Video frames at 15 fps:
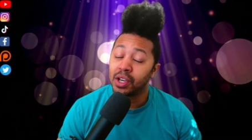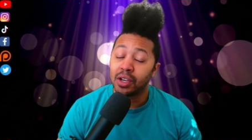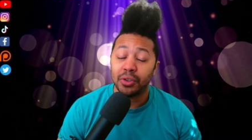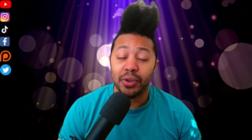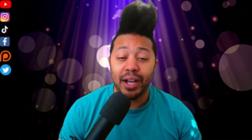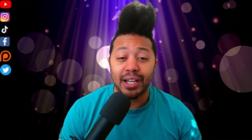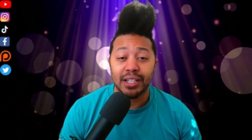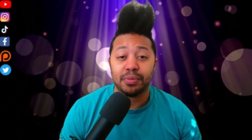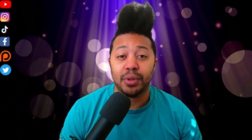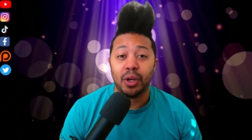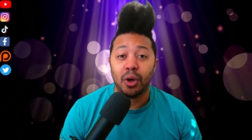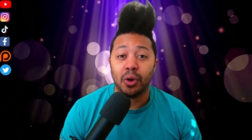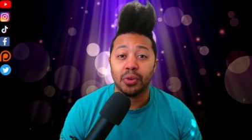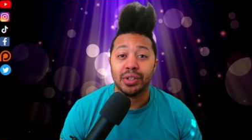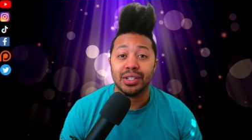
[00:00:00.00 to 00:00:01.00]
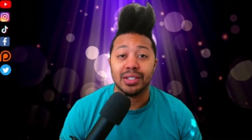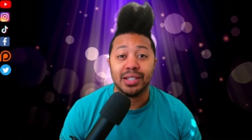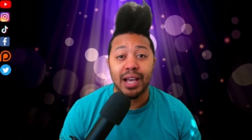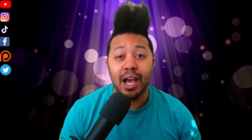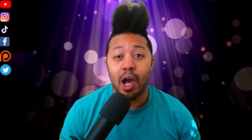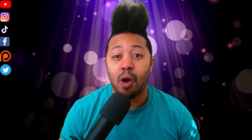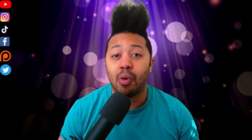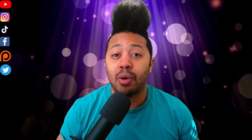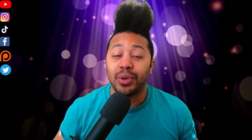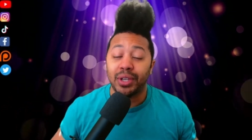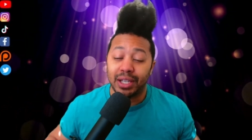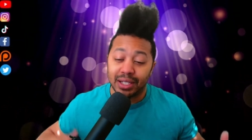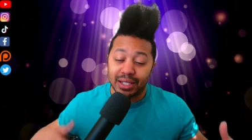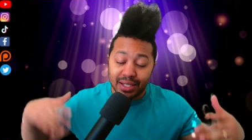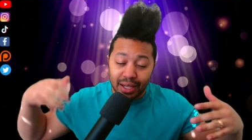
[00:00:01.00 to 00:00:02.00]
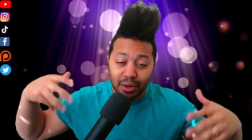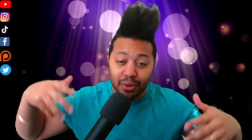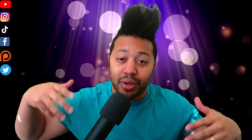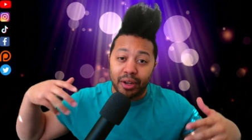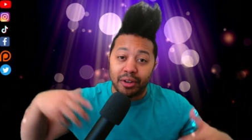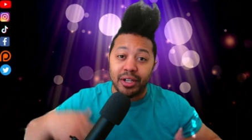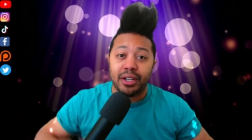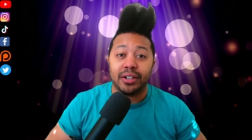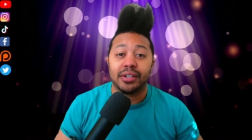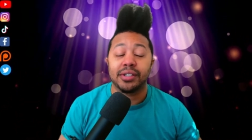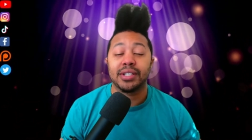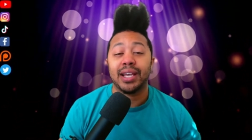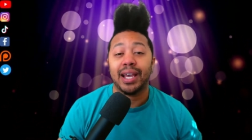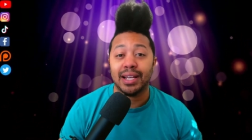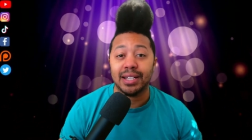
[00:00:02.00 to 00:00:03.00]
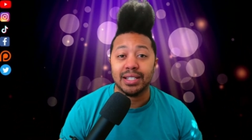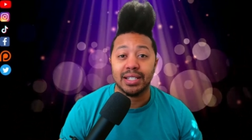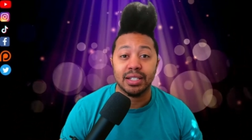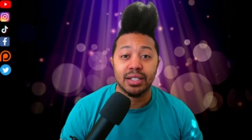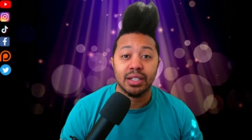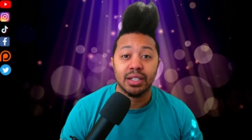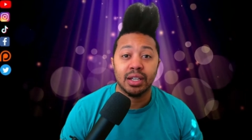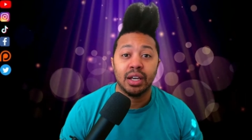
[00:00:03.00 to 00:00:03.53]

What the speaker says: You guys have been holding us down while we get settled out here in Texas.